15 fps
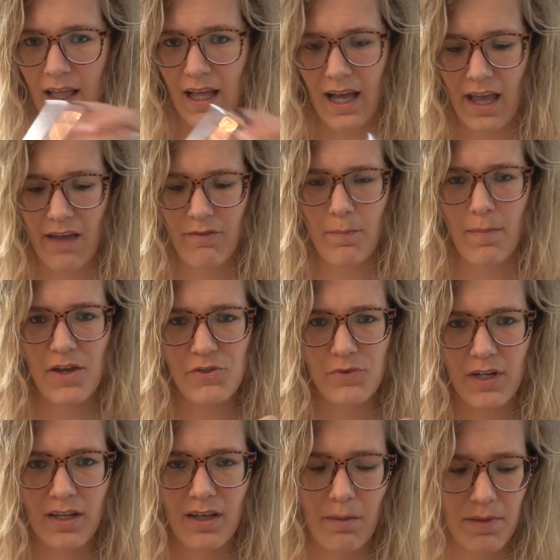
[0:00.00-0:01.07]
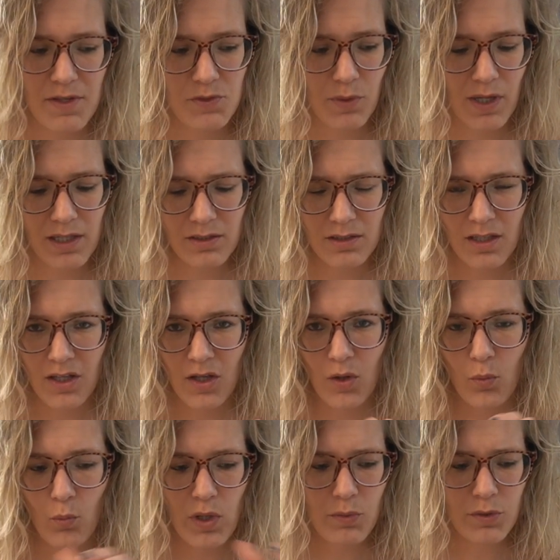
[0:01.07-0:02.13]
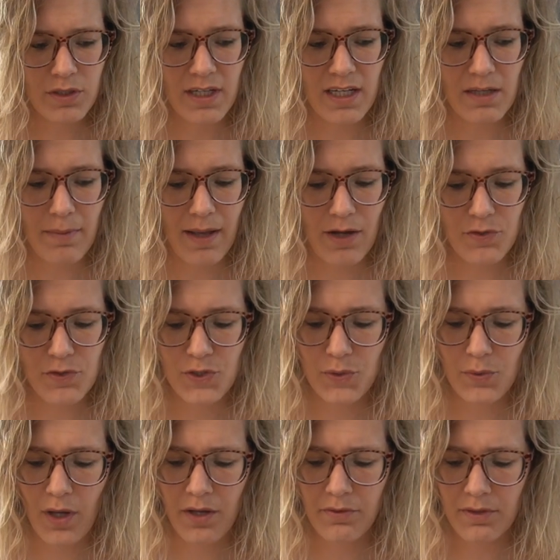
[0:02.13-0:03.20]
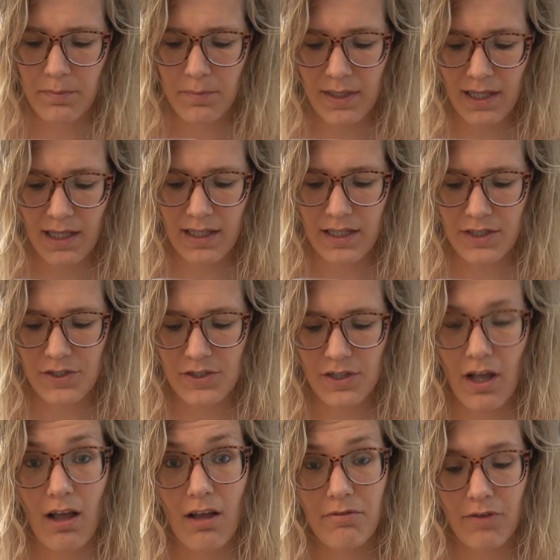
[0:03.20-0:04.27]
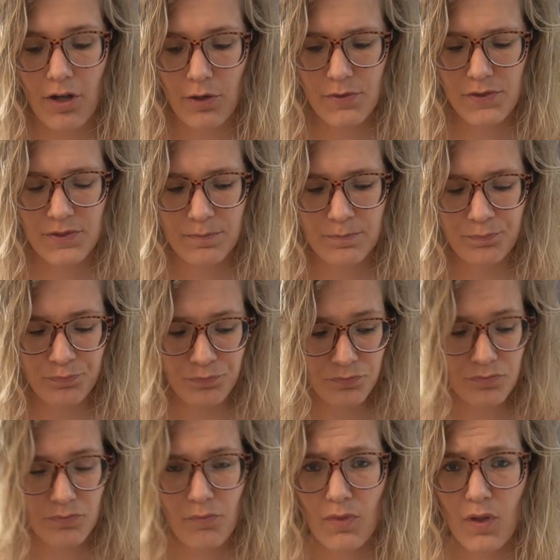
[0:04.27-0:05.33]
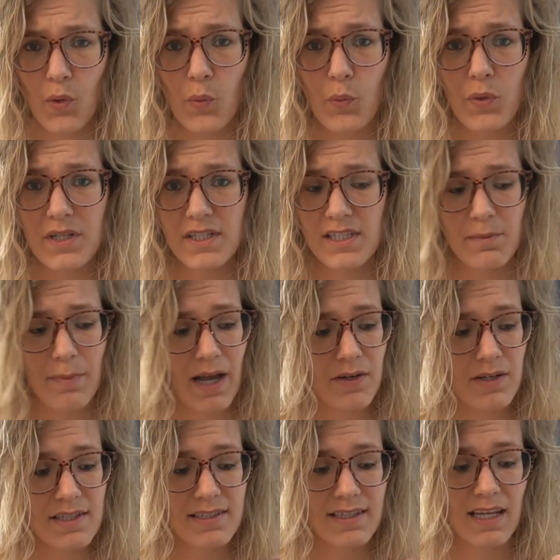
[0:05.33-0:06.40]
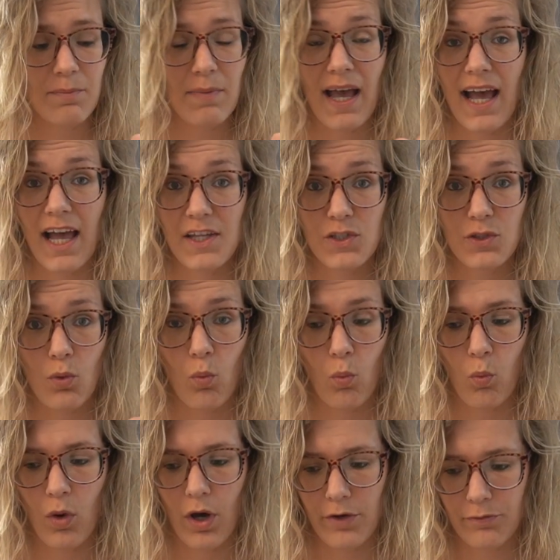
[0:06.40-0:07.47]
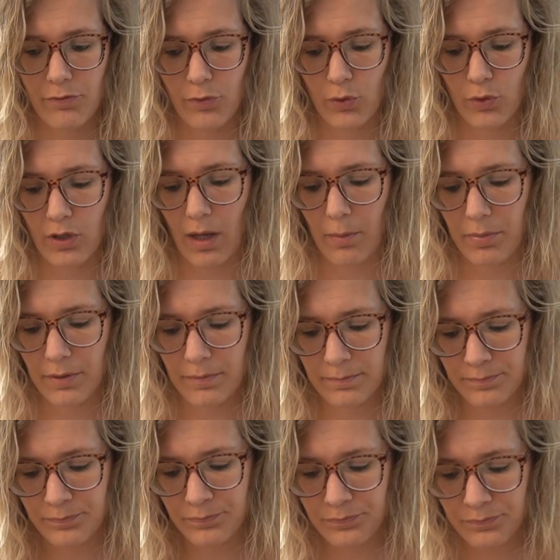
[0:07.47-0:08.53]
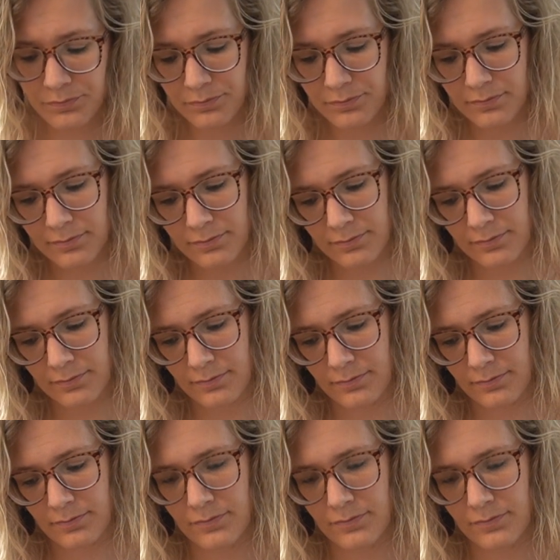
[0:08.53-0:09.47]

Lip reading: I have a measuring cup as well. We will need about 200 milliliters of oats, which is about the same as 1 full cup. So